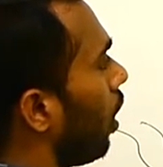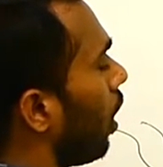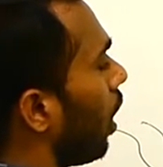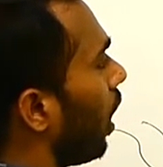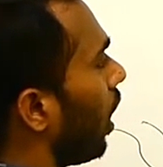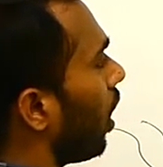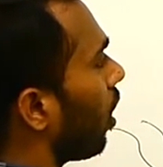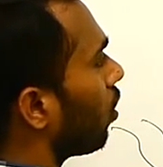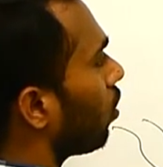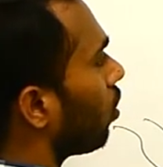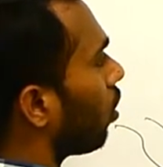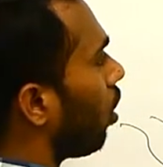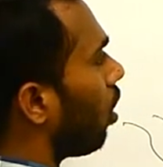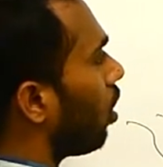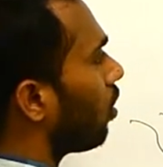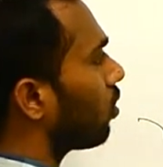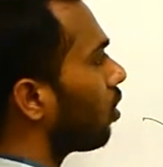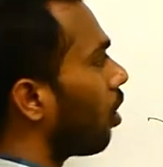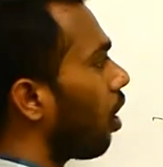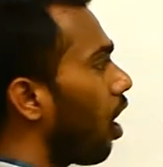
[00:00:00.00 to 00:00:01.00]

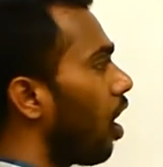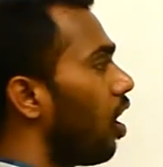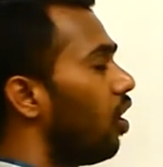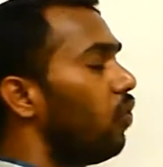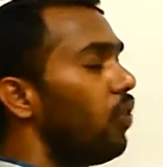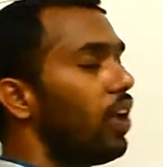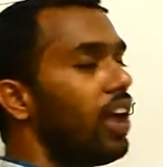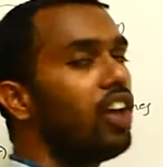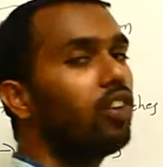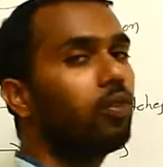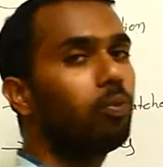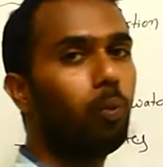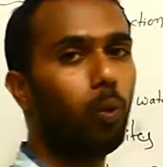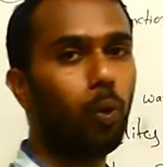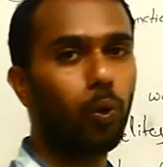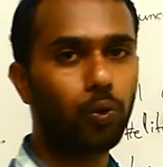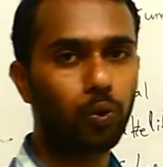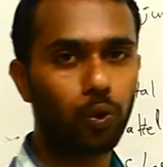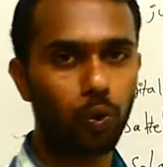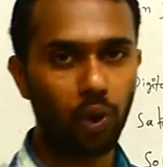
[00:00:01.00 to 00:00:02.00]
Electrons always
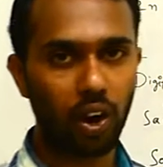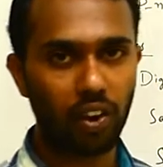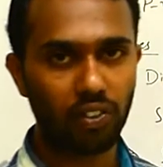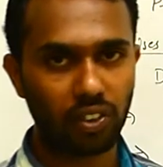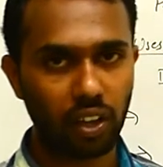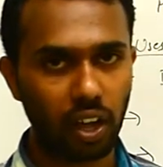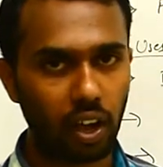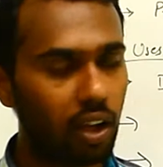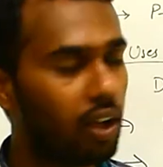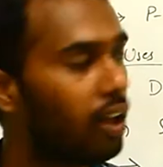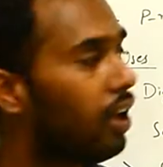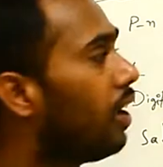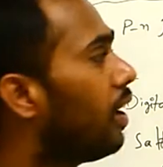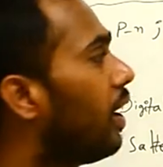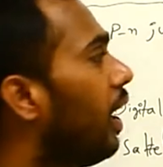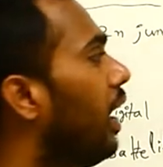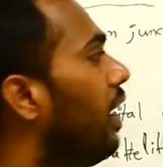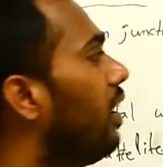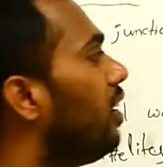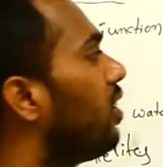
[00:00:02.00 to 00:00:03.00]
moves towards the
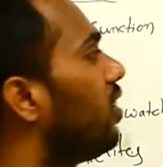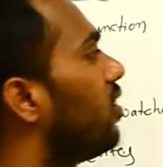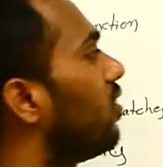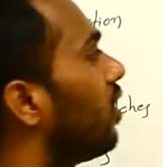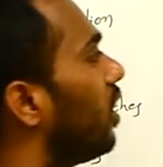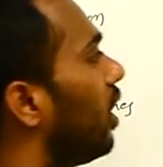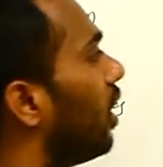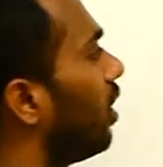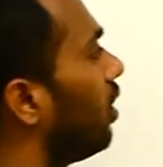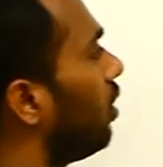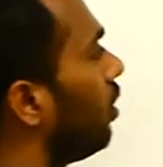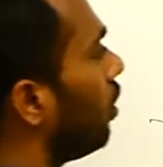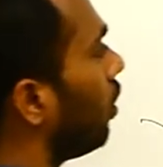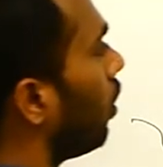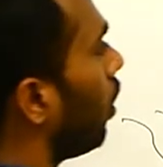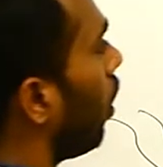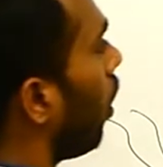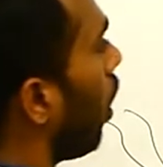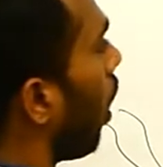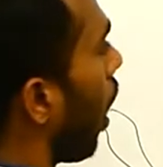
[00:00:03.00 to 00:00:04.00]
n
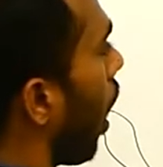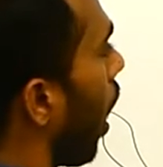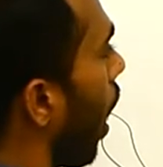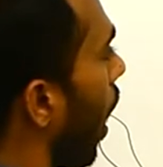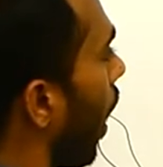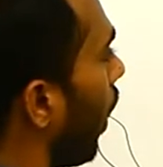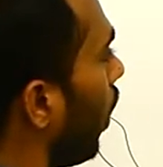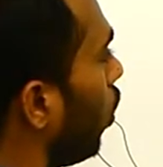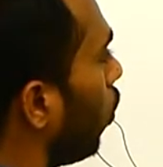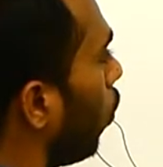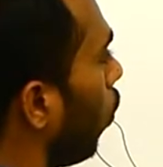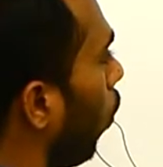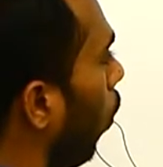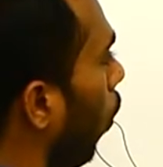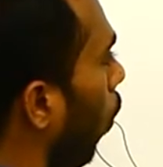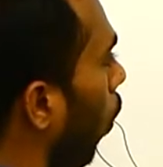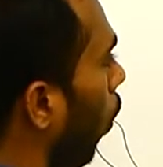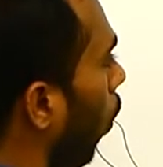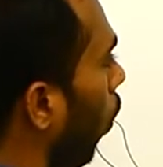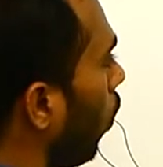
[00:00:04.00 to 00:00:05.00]
region, and
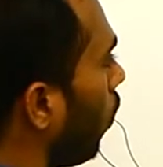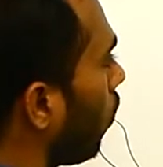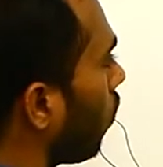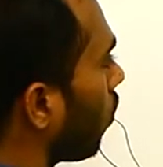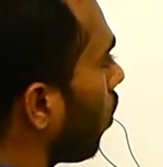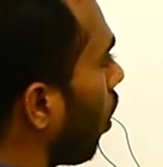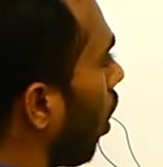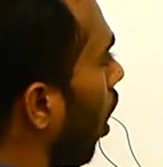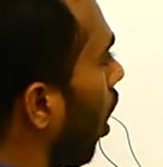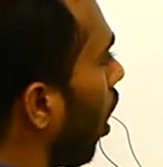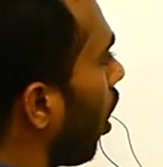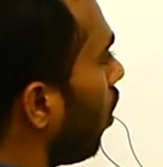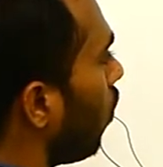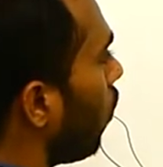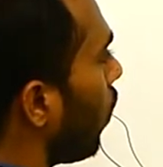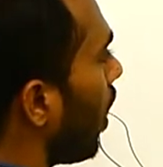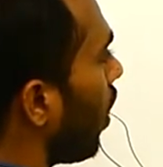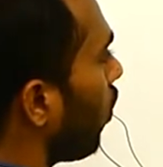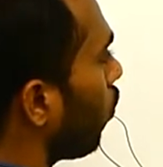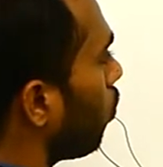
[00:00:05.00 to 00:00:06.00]
holes
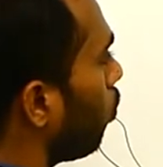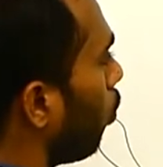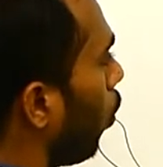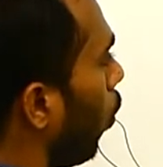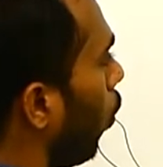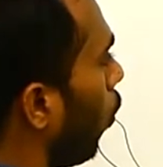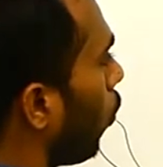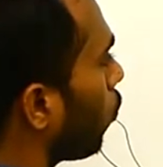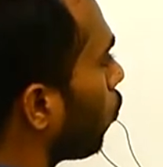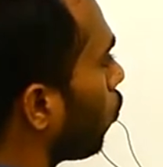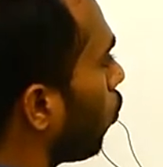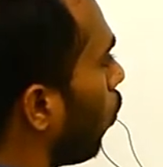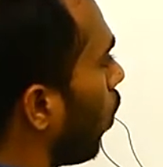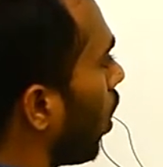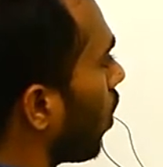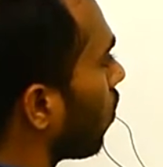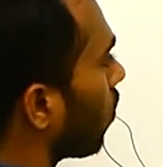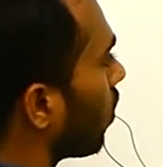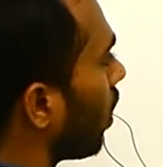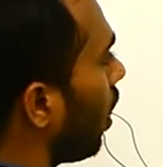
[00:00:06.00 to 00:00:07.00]
always moves
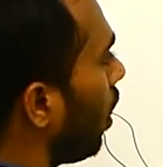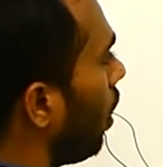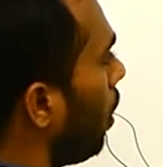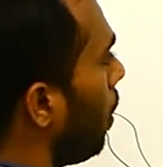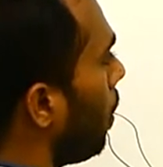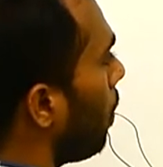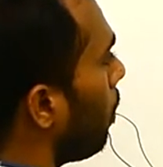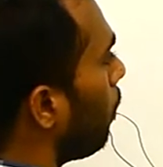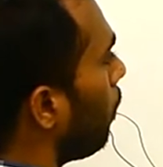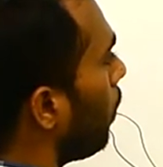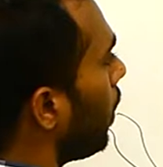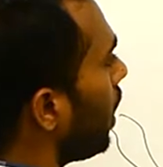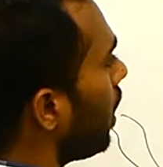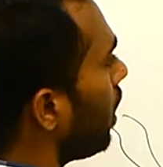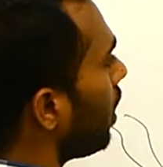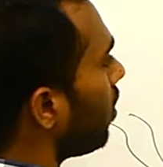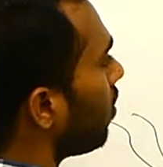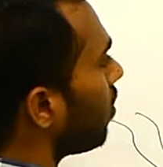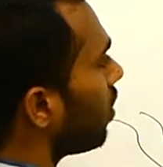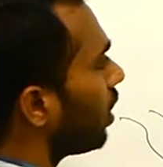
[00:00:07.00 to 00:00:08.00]
towards the
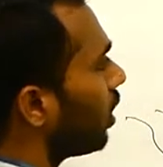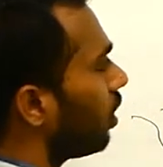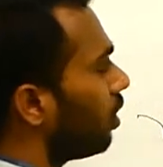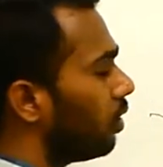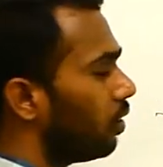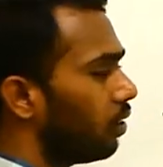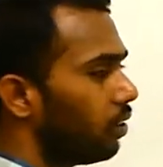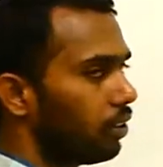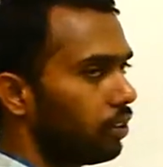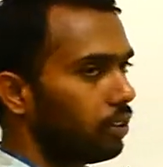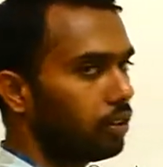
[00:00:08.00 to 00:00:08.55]
p region.